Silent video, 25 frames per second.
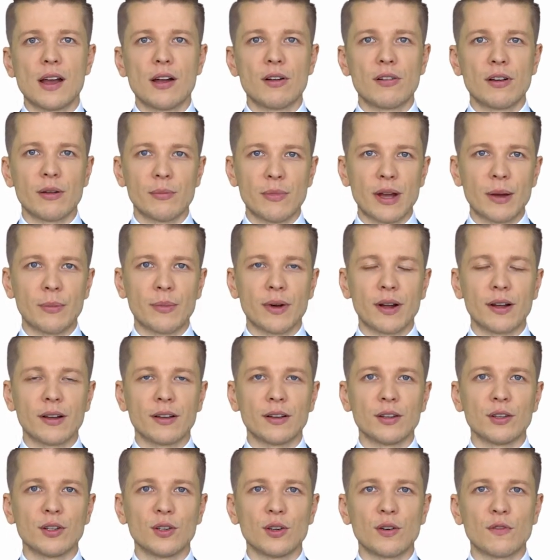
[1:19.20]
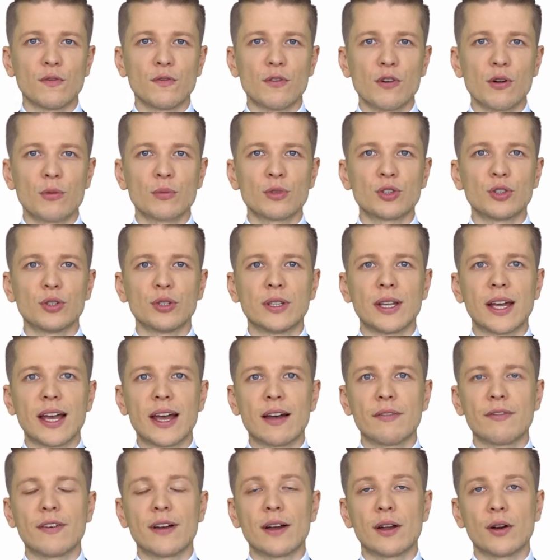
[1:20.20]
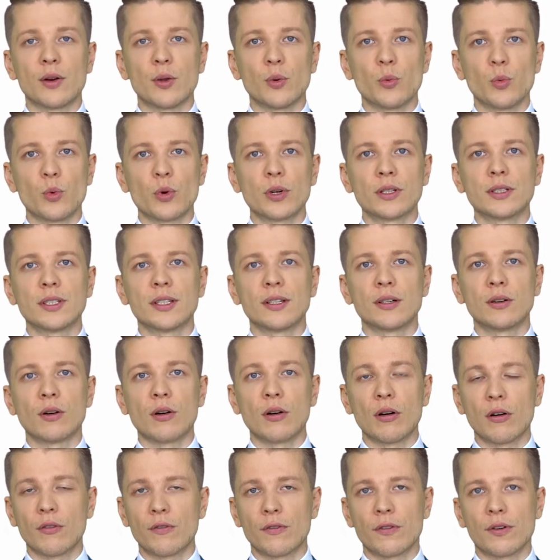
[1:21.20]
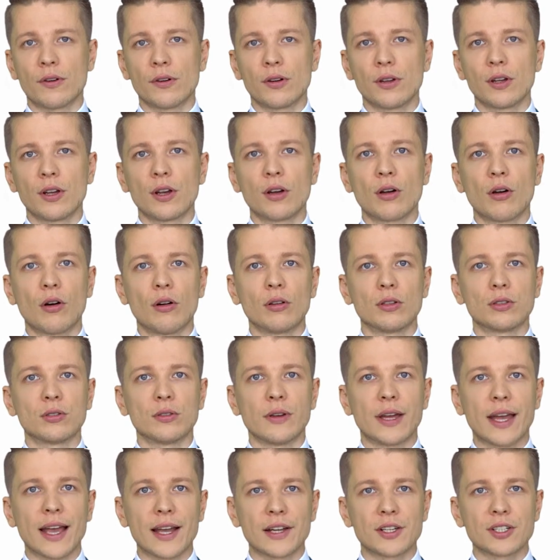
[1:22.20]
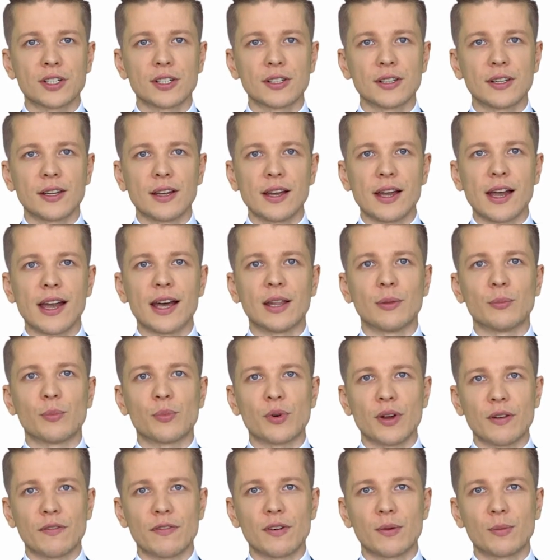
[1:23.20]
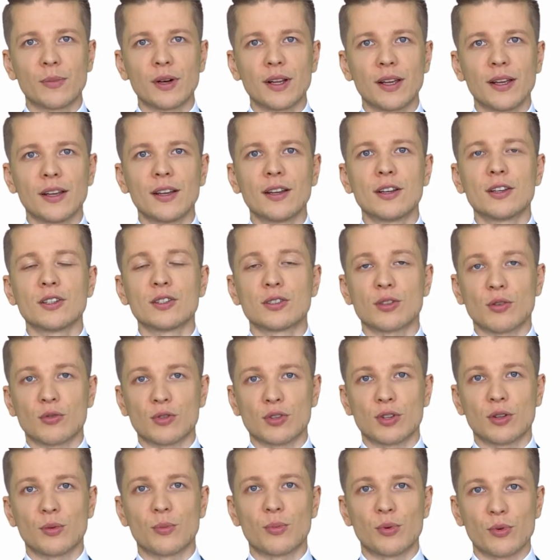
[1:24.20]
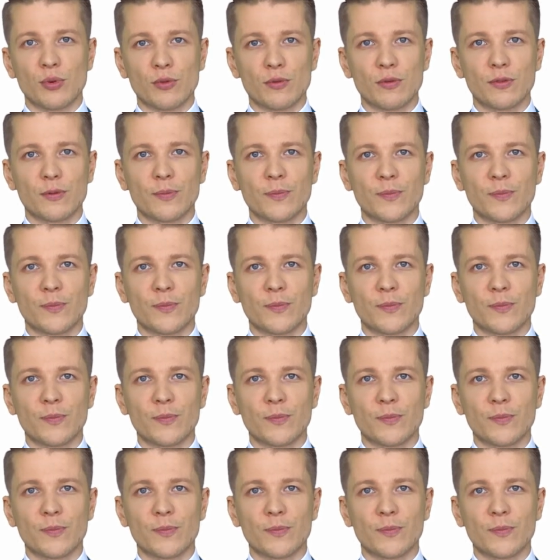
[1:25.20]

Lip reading: Remember, your form should have a rewarding offer, call to action and preferably social proof.